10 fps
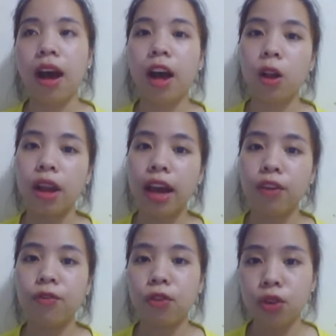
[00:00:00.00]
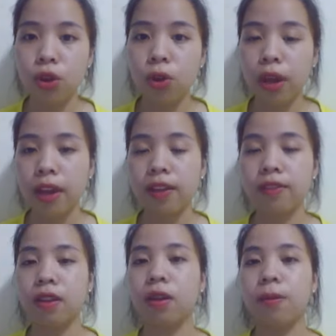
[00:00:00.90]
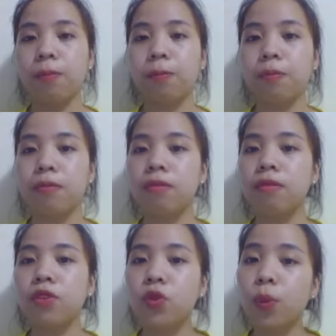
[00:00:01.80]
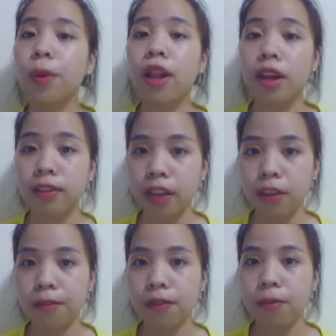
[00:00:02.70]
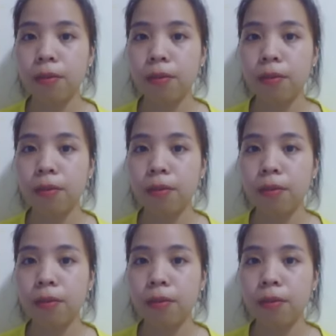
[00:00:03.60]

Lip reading: outline for you is superlative.